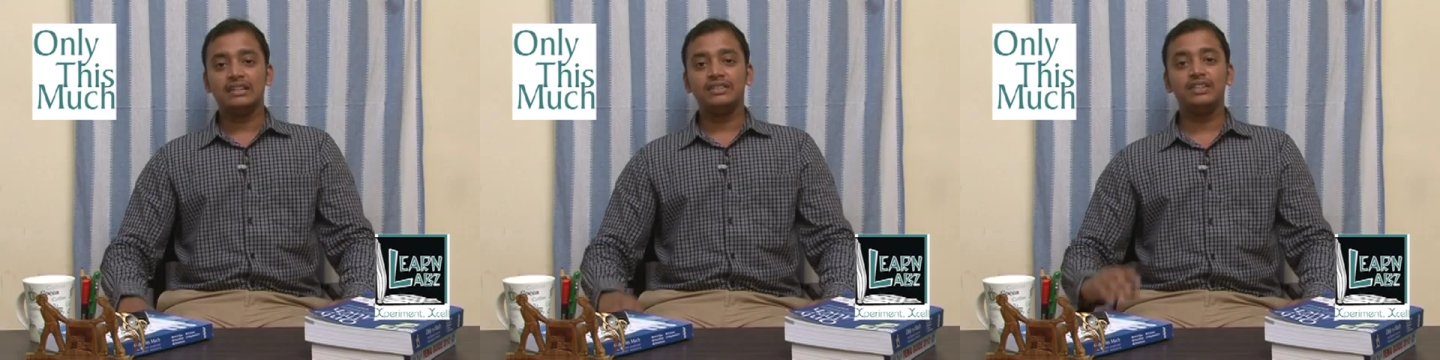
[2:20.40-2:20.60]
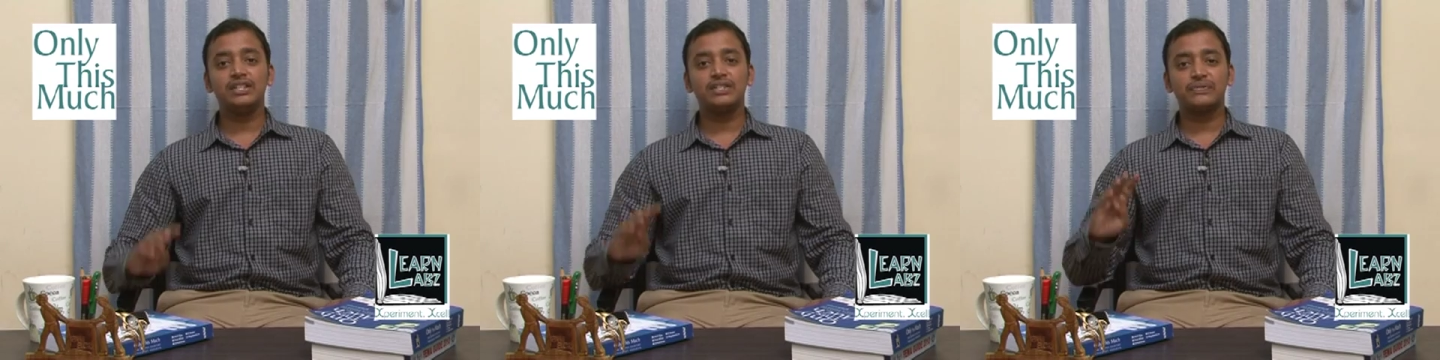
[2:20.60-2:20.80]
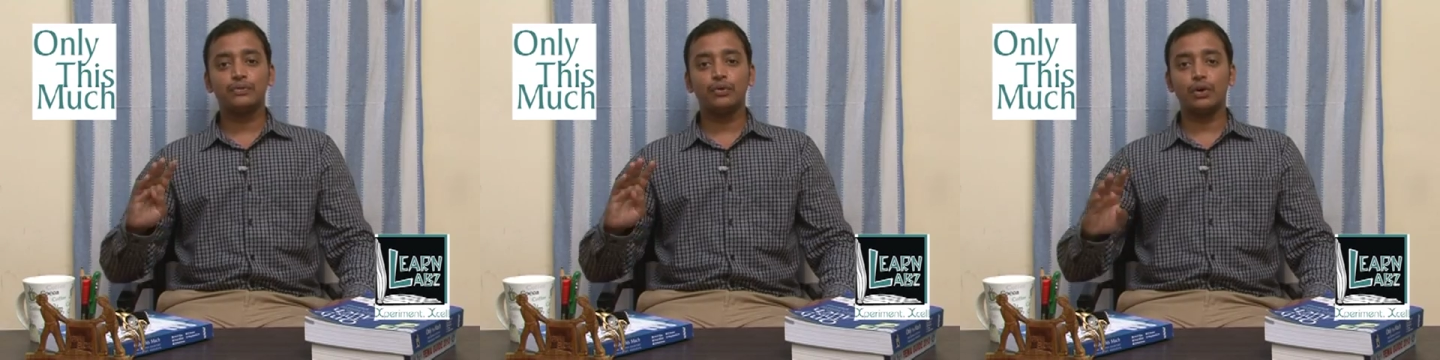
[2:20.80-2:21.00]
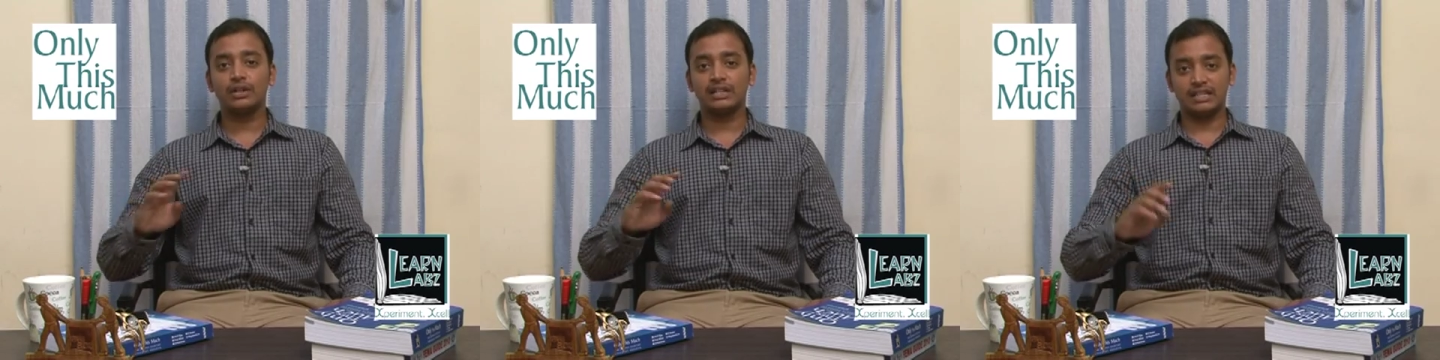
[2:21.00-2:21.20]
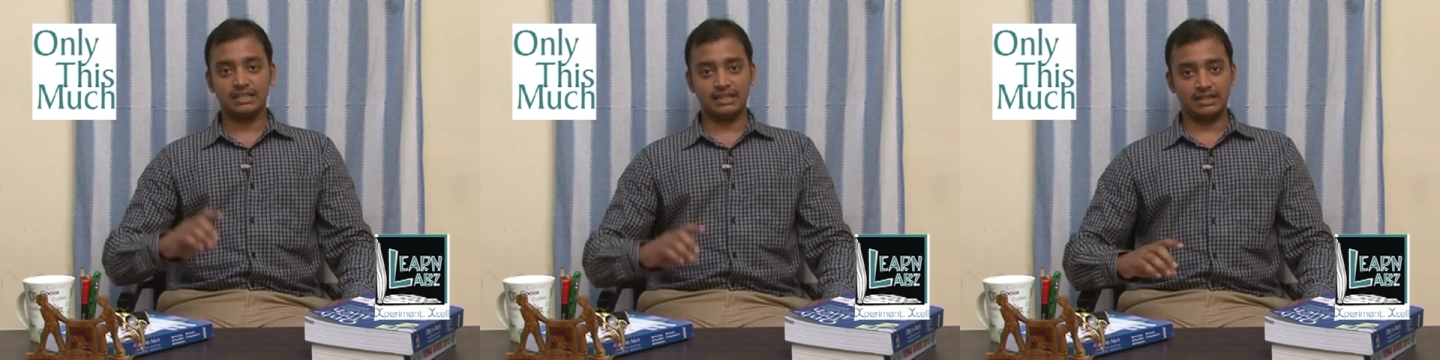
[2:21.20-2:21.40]
These 4
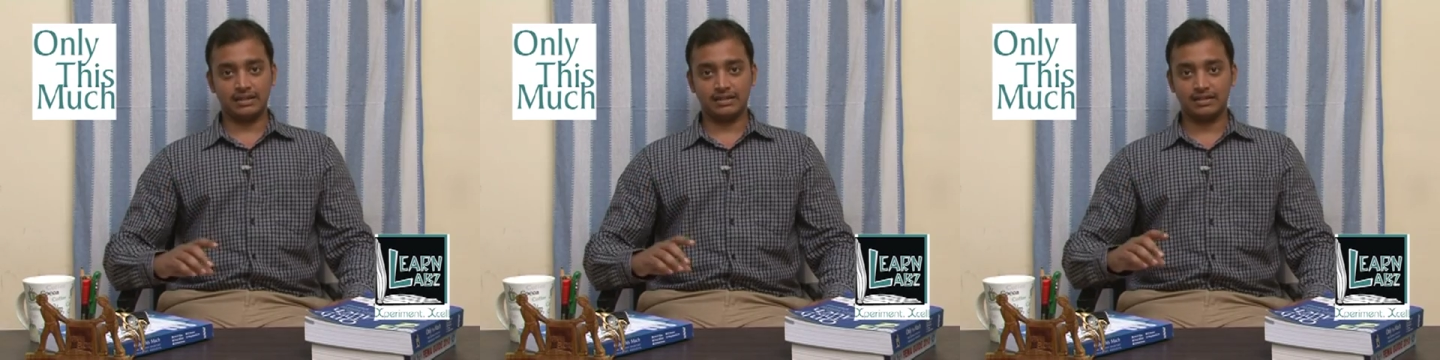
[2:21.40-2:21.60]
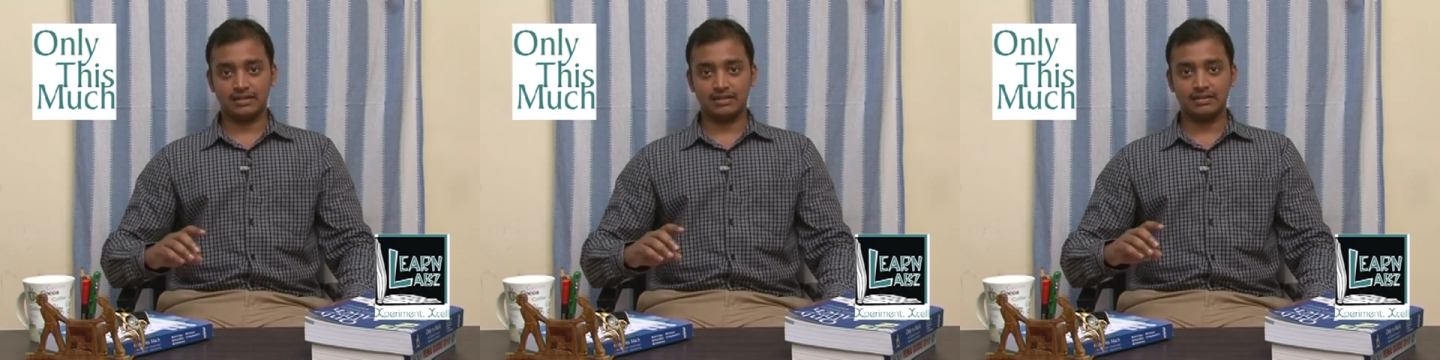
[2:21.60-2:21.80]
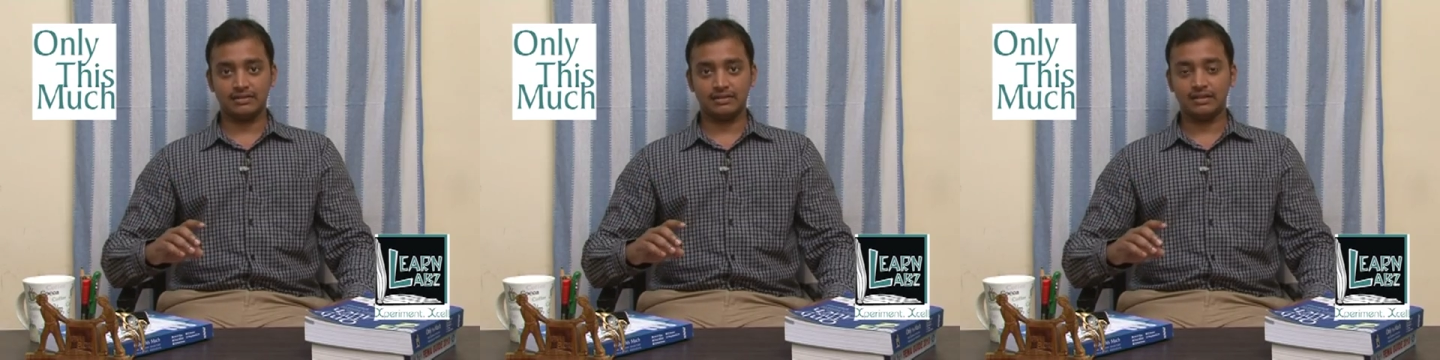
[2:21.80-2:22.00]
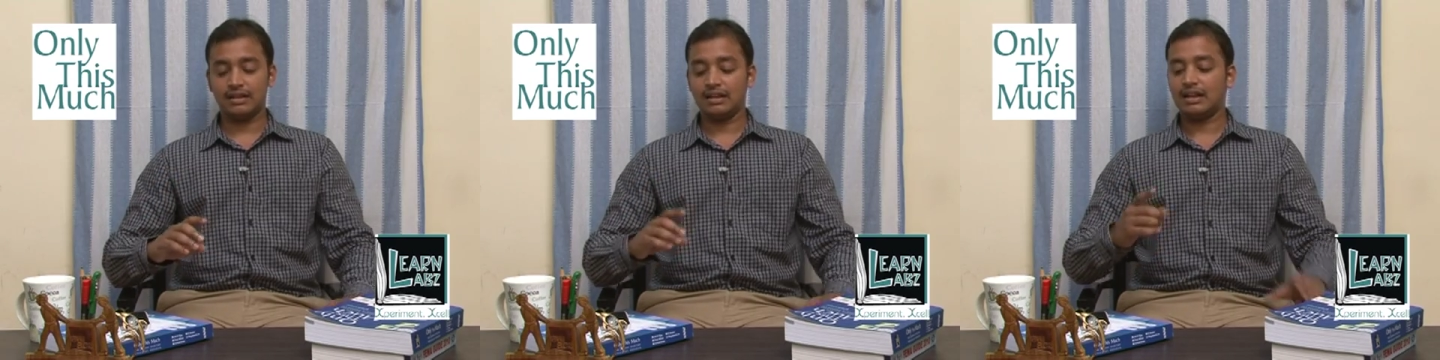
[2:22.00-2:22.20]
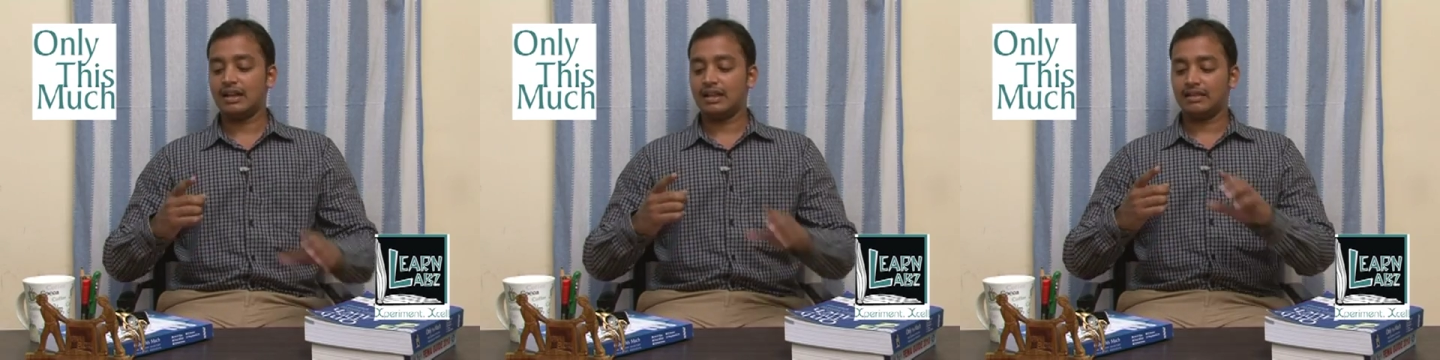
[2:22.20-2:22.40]
decisions,
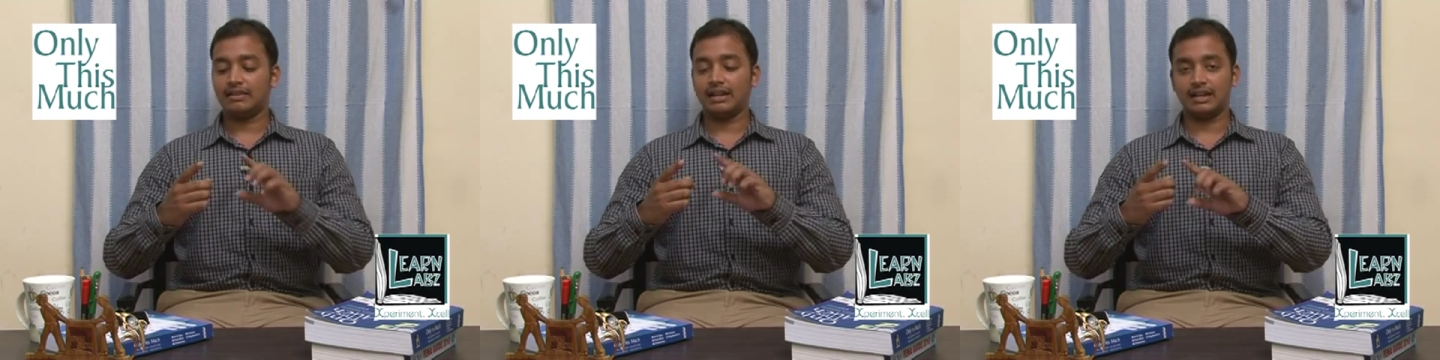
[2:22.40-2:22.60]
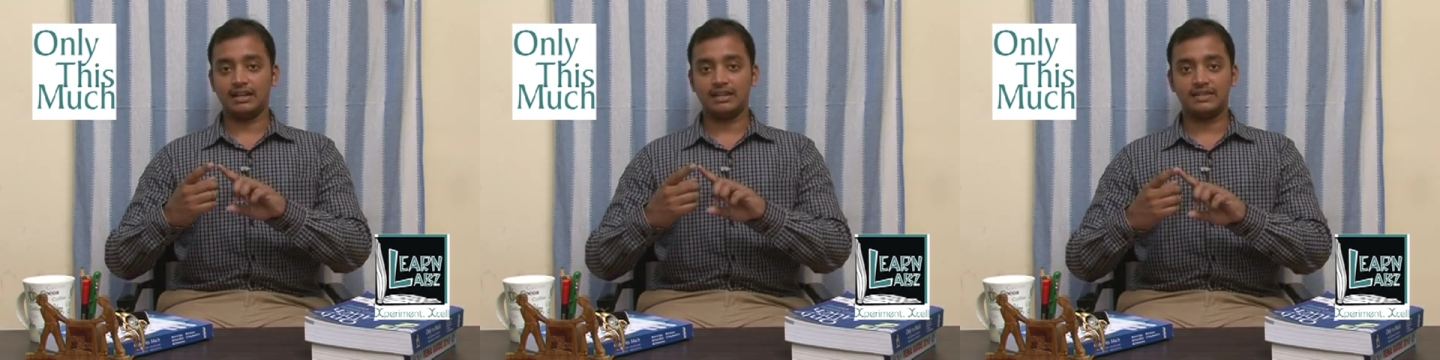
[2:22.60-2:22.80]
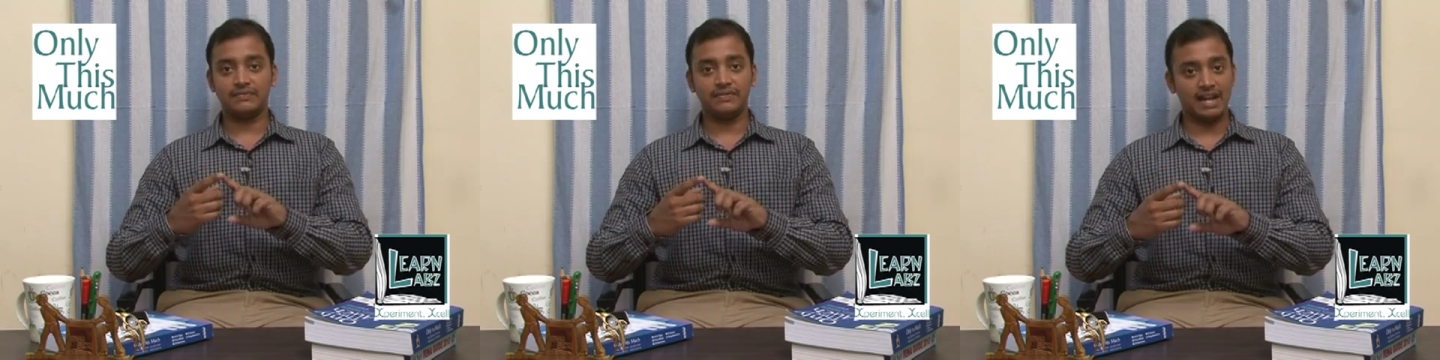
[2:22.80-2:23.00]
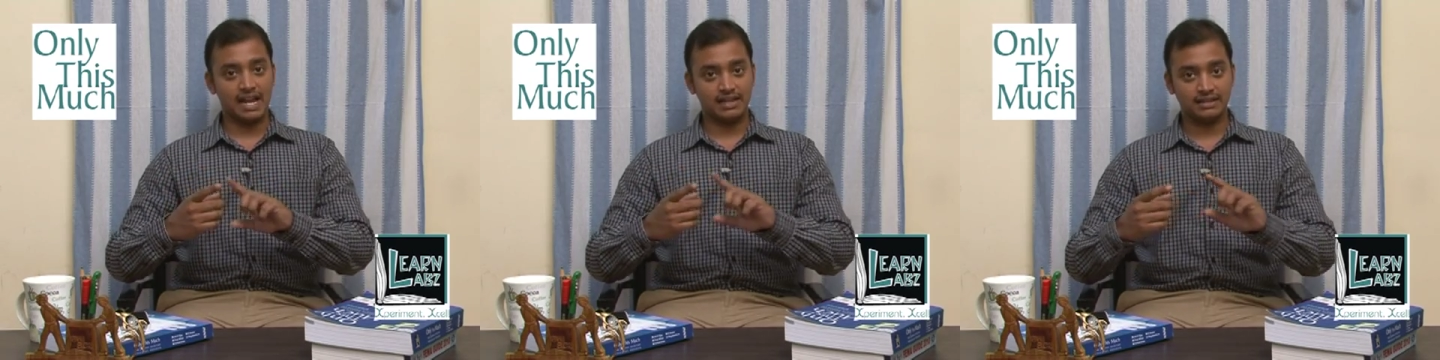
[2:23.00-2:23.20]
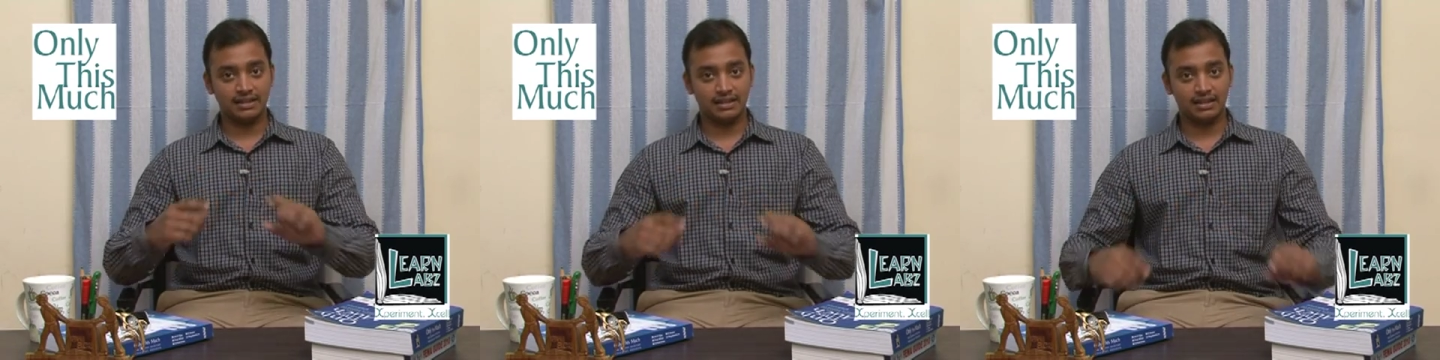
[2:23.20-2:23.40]
that is
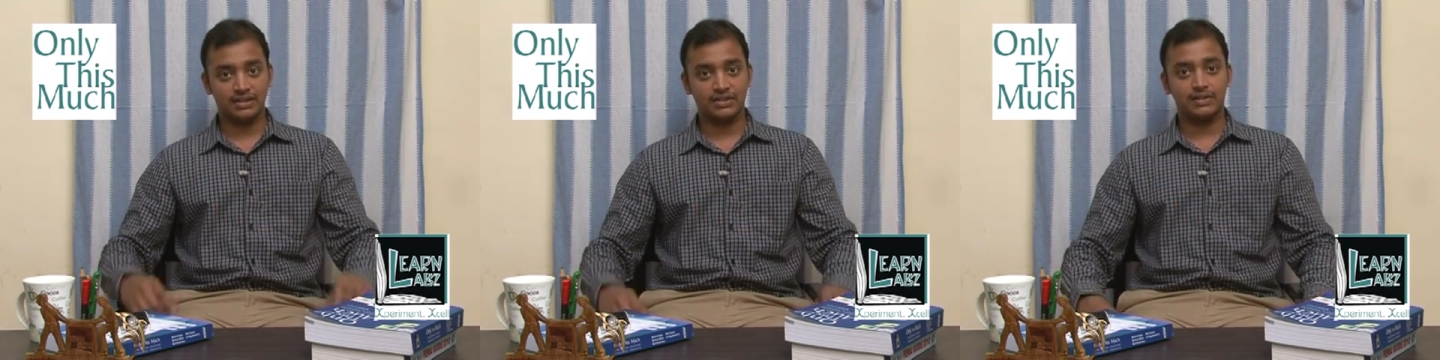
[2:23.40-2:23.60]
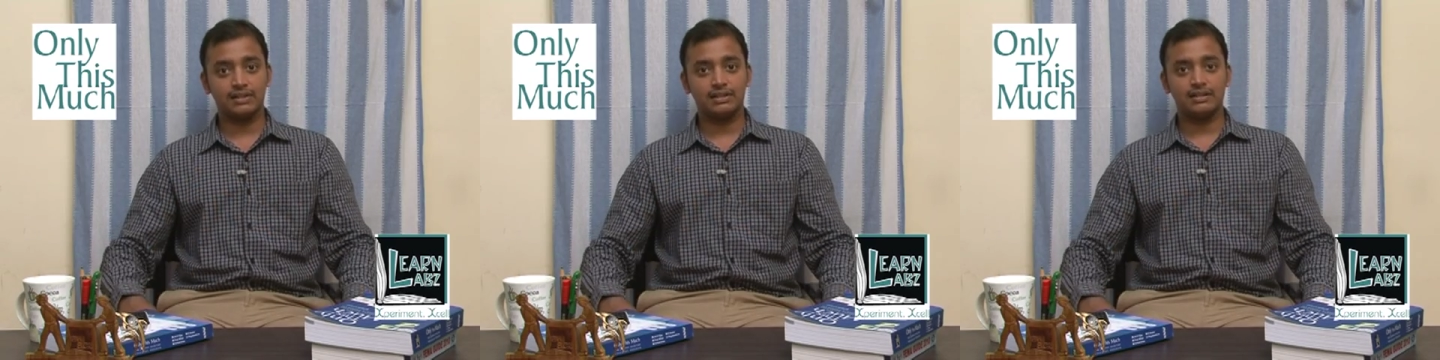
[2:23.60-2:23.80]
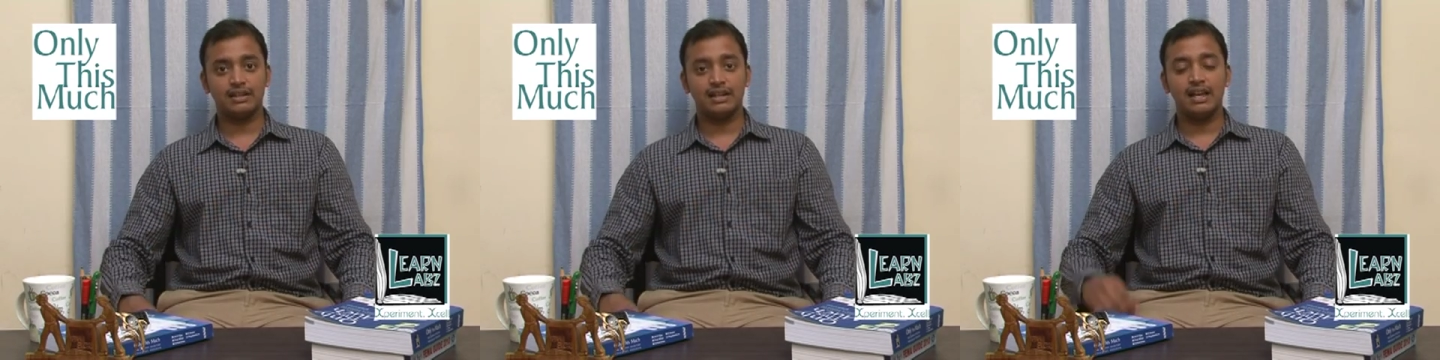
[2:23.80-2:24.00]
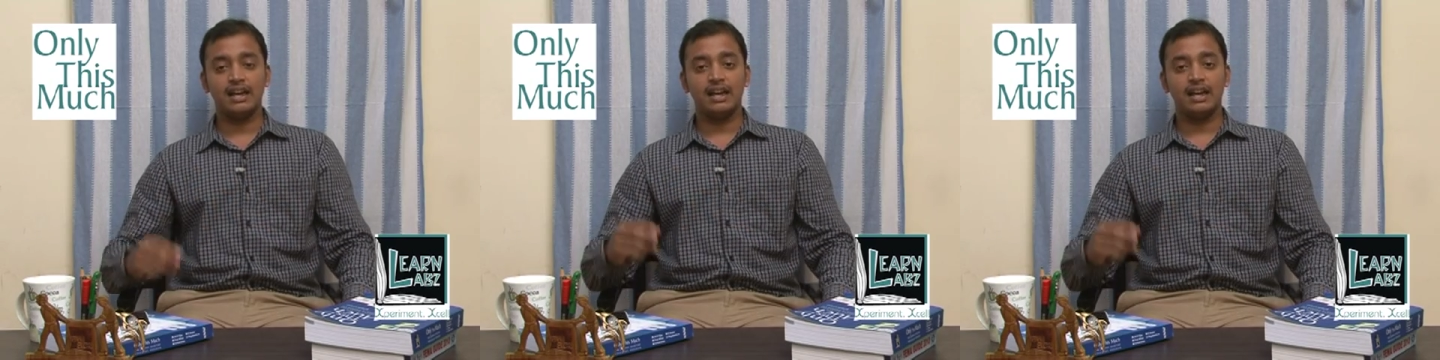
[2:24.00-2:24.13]
financing decision,